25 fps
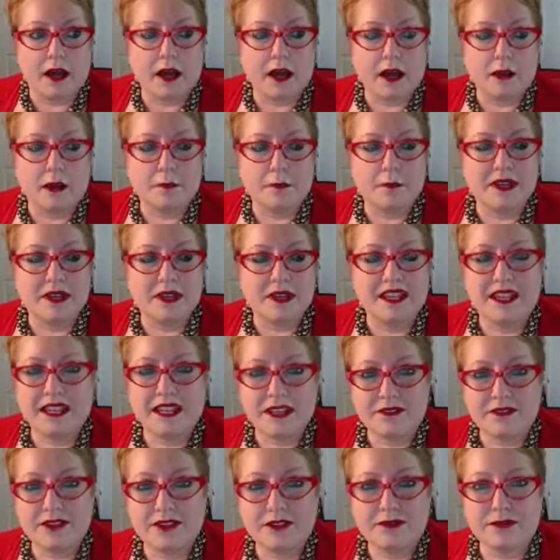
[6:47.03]
Even
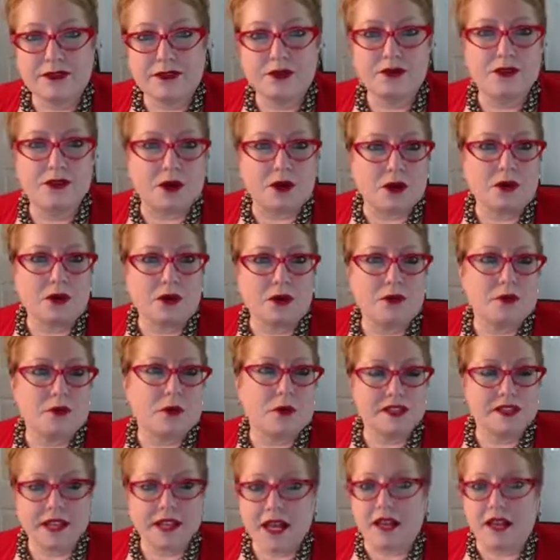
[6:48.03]
if you
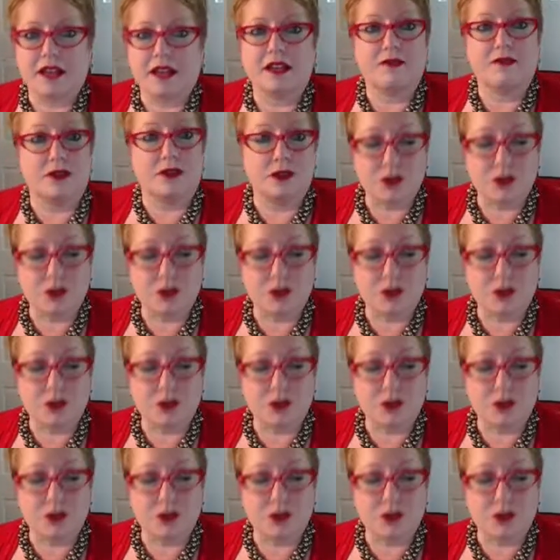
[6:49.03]
don't, once again,